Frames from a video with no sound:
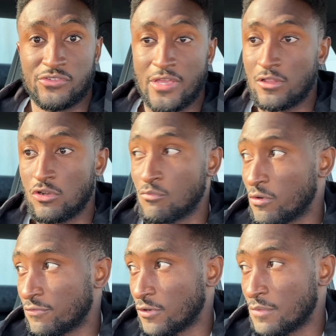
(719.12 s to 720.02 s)
get a little more
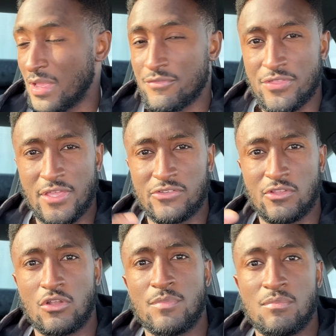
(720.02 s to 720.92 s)
firm. Everything is a
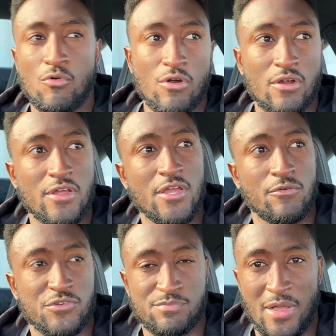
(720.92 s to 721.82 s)
little bit more
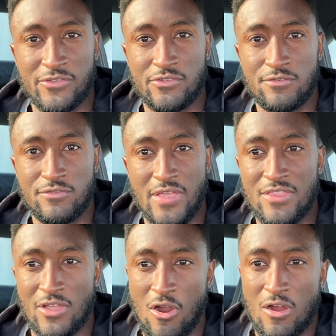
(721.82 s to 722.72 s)
responsive, and
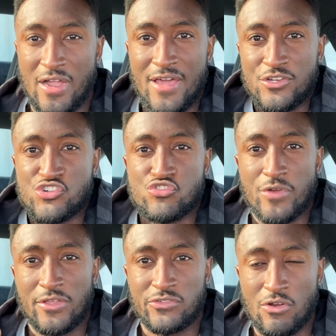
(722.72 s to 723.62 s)
the car kind of
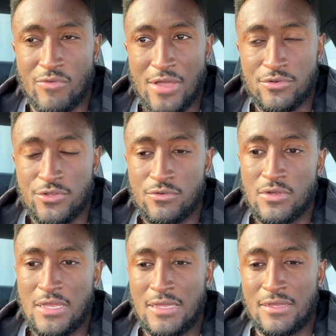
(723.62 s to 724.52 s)
shrinks around you.
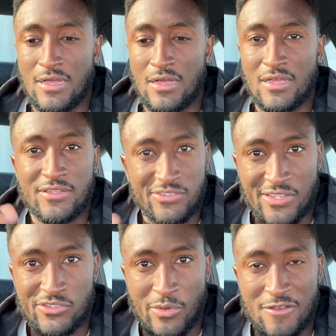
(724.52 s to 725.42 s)
At least that's the way it